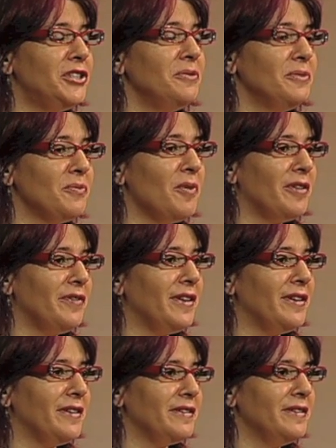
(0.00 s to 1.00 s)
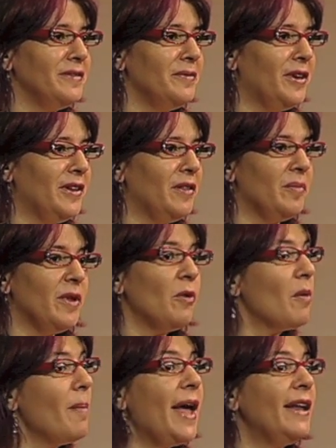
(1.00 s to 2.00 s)
She was one of, the, one of them. There
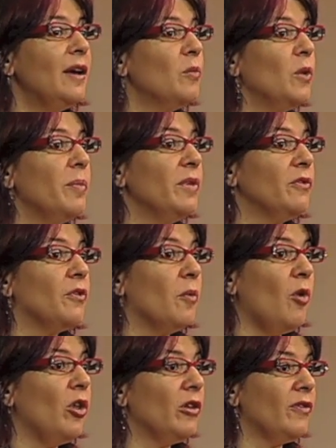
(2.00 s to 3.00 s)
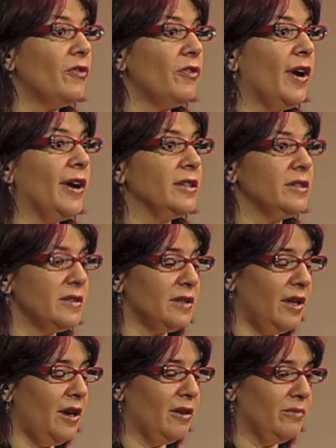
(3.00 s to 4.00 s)
were men and women from all over France
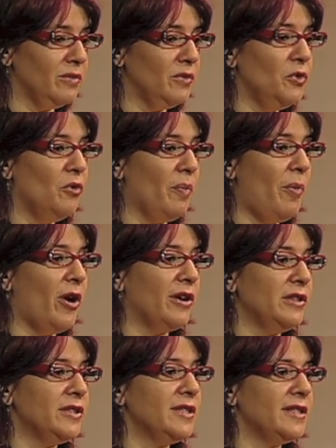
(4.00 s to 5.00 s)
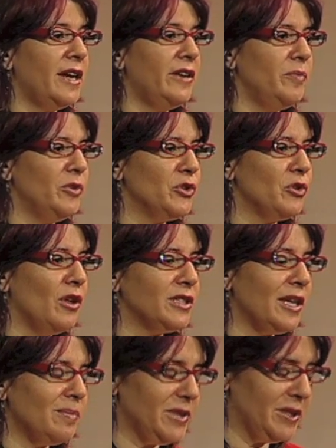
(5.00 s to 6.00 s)
um, who were part of the Society of Mutual
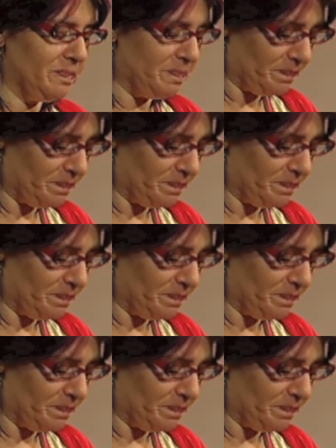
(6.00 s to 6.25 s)
Autopsy.